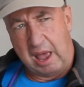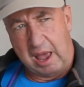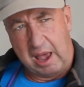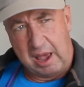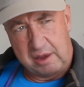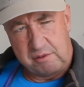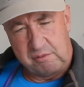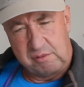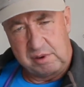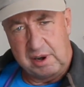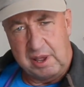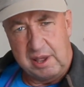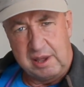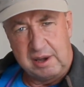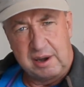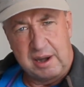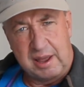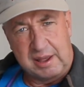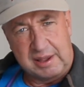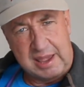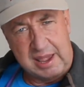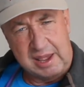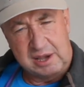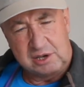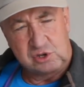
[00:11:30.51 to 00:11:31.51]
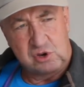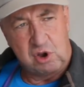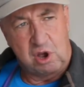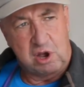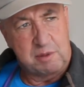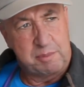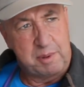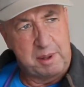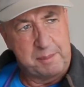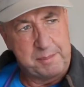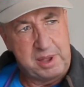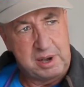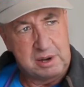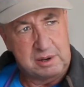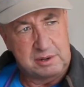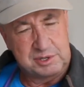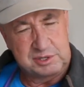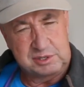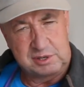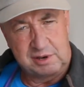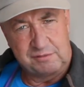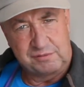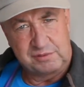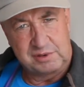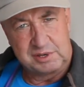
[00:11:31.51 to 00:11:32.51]
Unrelated, I can't talk about medical
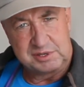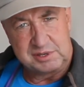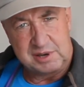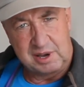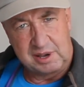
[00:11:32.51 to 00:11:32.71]
stuff because